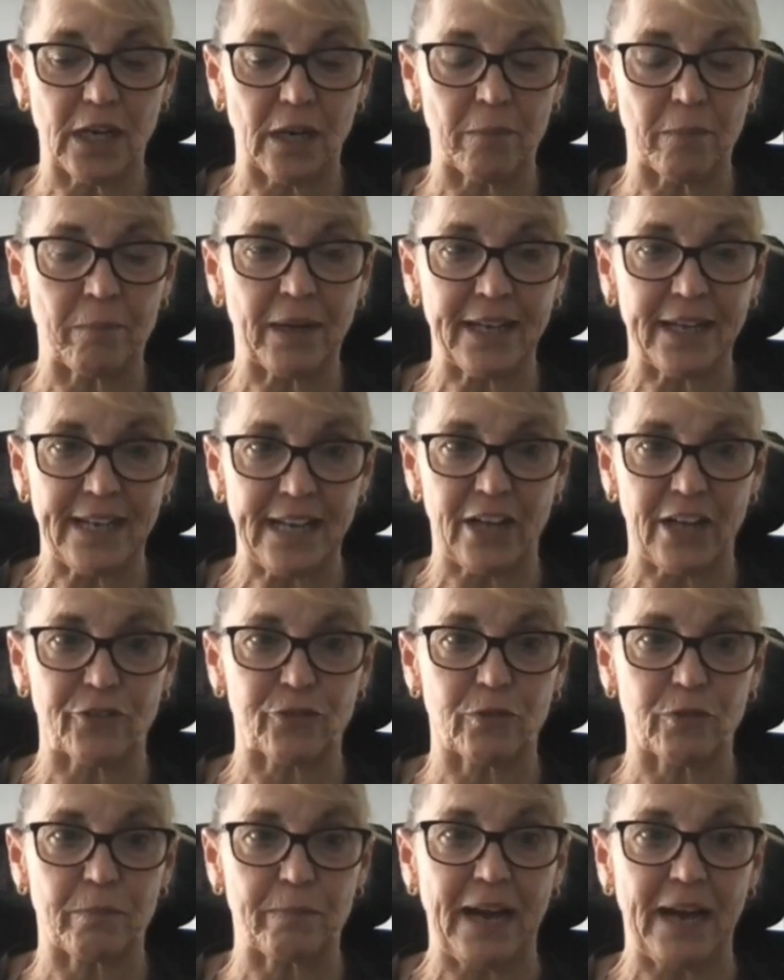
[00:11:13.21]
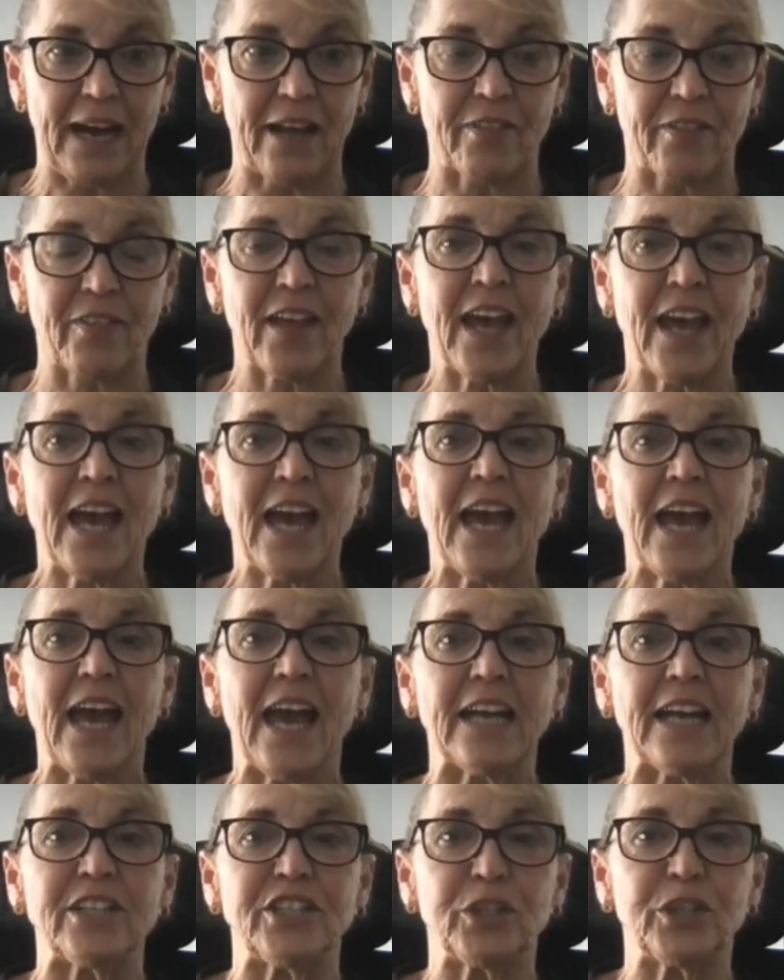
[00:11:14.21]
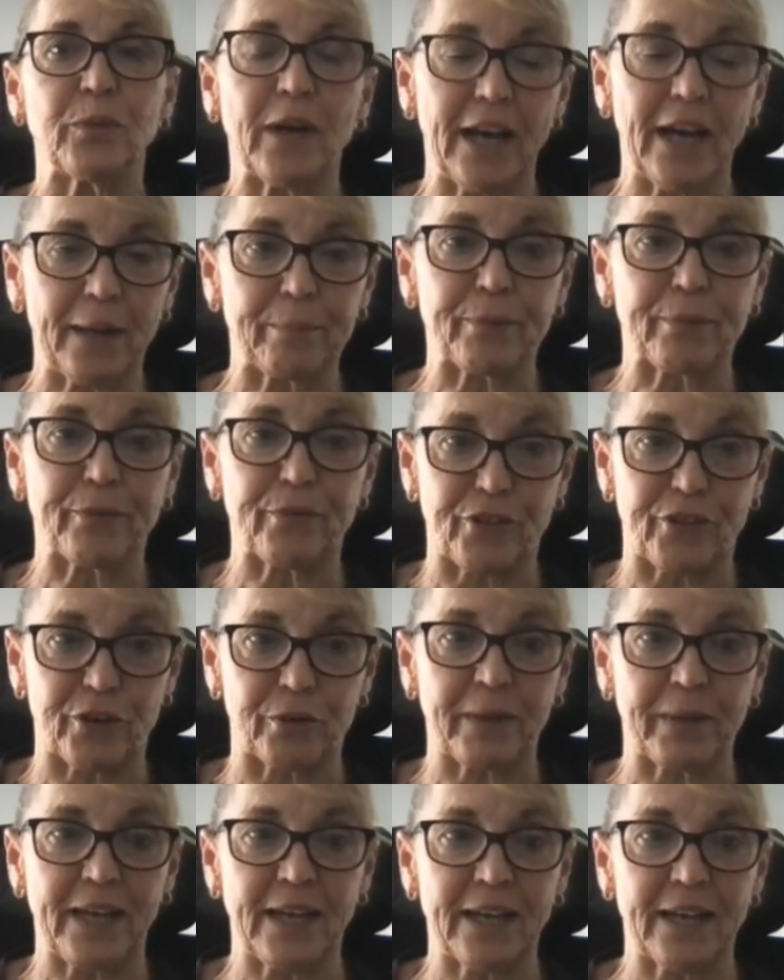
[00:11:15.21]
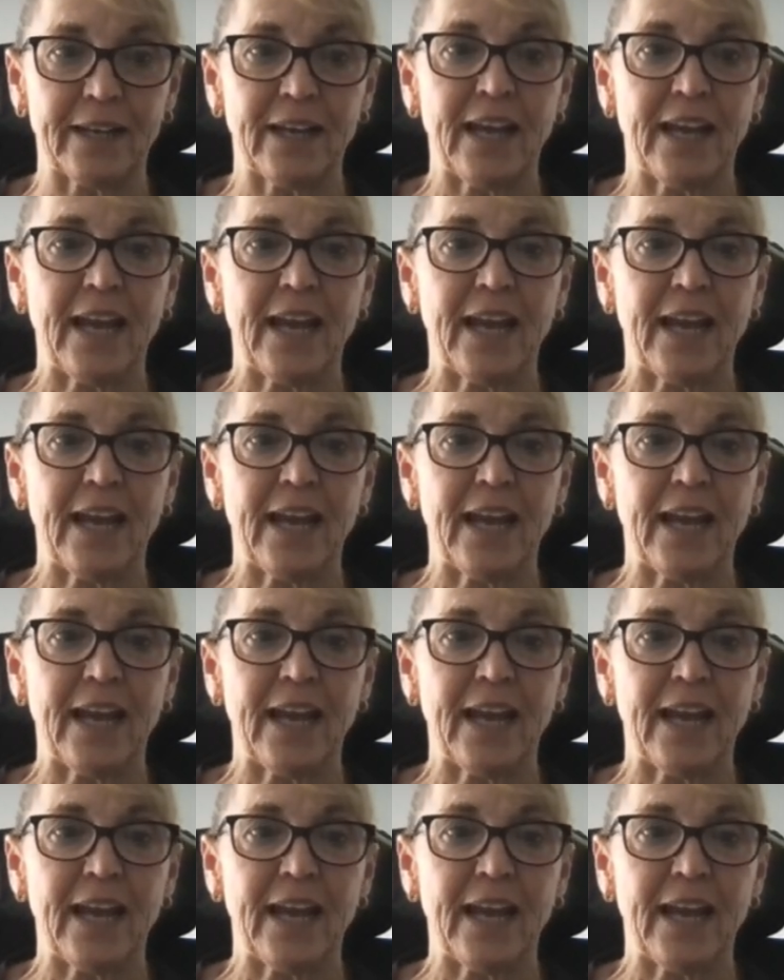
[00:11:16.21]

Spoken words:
my natural path and do hyperthermia.